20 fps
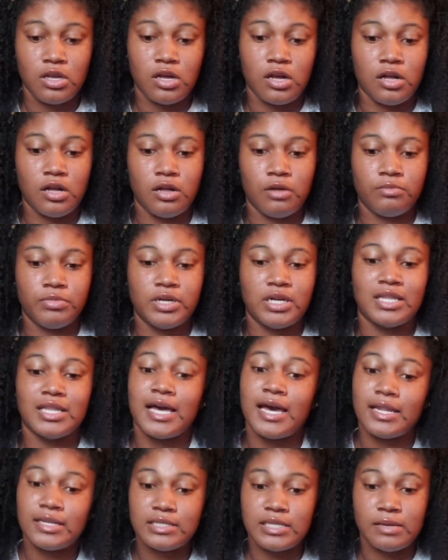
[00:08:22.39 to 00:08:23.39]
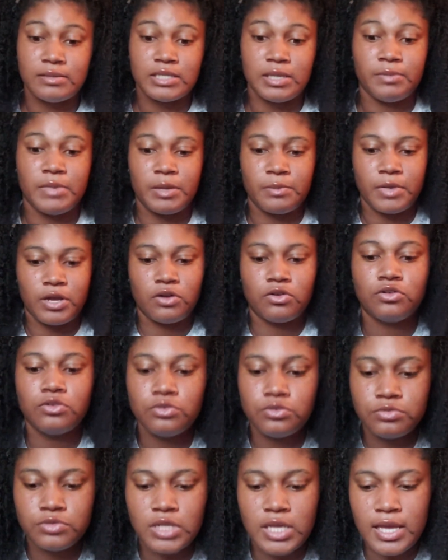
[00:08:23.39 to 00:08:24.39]
But a lot of times I make my
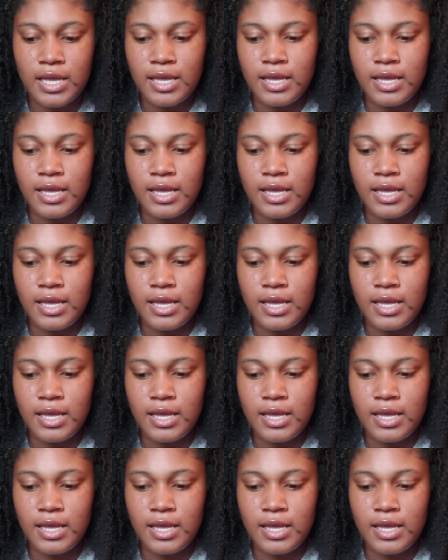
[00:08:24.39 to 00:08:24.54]
own,